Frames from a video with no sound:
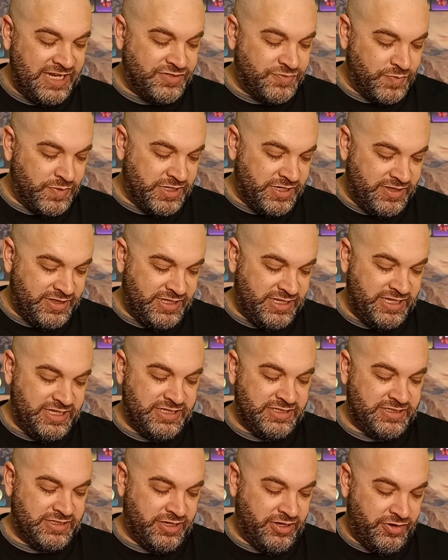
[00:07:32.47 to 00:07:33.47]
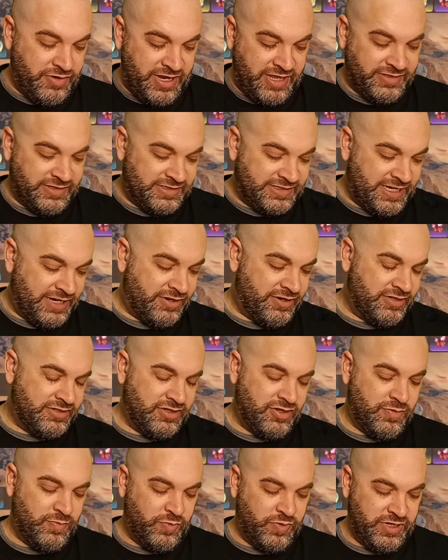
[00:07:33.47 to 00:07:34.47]
each one of these, oh, and the Terror
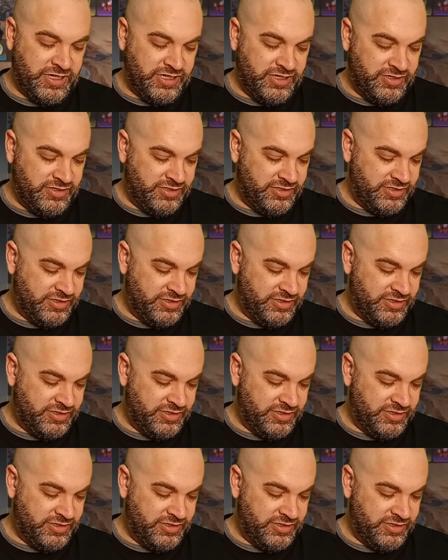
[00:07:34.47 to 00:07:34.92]
Dome one,